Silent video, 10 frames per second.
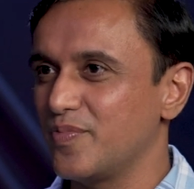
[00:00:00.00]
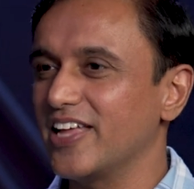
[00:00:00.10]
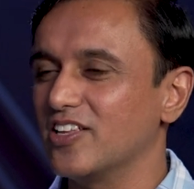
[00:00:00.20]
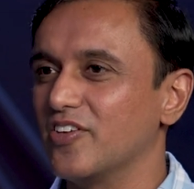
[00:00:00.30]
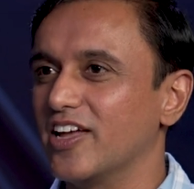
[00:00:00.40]
By
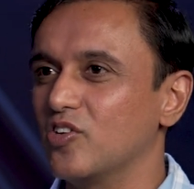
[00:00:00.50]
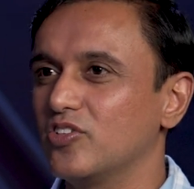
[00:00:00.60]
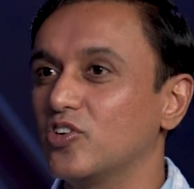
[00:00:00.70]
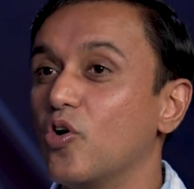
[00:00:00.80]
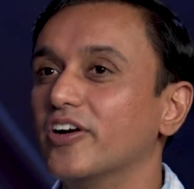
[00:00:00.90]
the way,
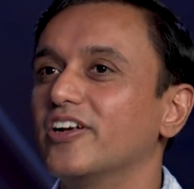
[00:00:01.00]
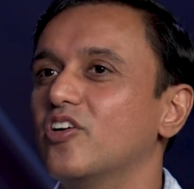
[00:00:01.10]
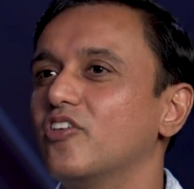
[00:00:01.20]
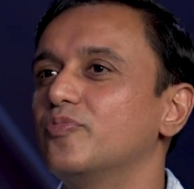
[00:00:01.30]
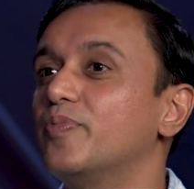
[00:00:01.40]
the daughter
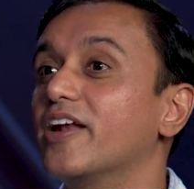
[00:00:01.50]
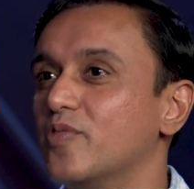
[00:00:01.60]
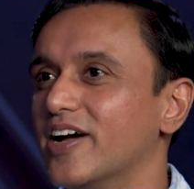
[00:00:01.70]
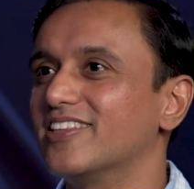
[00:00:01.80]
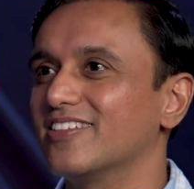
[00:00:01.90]
of
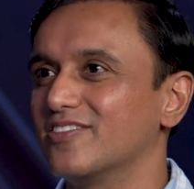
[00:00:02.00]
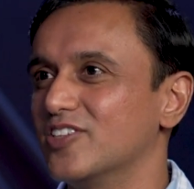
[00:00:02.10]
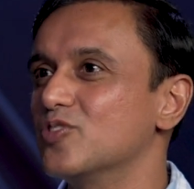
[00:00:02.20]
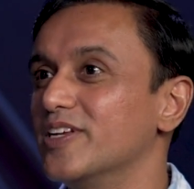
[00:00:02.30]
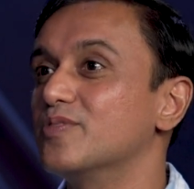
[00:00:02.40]
Parvat,
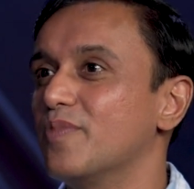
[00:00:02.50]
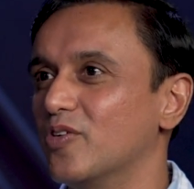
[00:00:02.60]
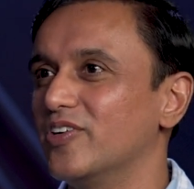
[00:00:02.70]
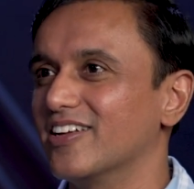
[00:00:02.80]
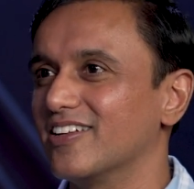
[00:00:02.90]
which means
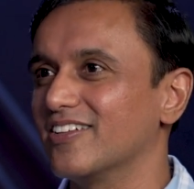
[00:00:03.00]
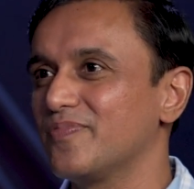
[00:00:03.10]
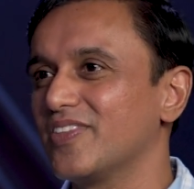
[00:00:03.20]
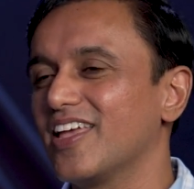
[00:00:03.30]
mountain.